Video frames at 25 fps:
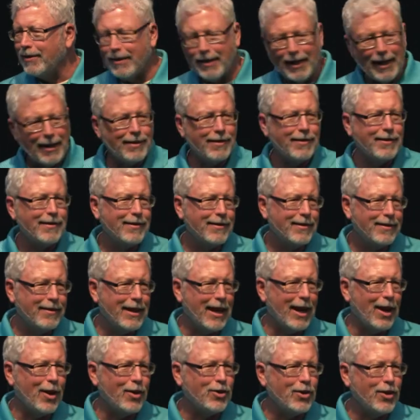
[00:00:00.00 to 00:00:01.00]
It's, you
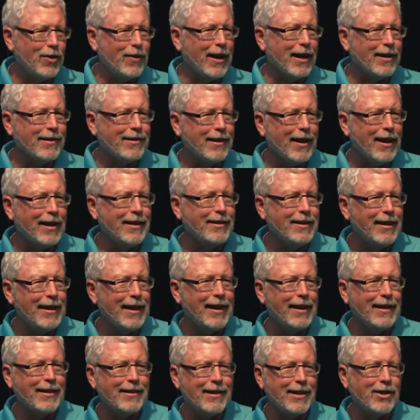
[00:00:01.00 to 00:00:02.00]
know, 2019.
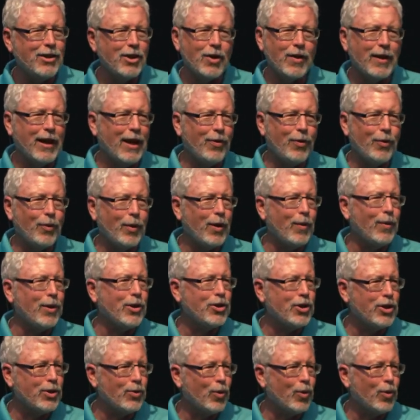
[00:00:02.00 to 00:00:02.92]
He says, You don't get three wishes.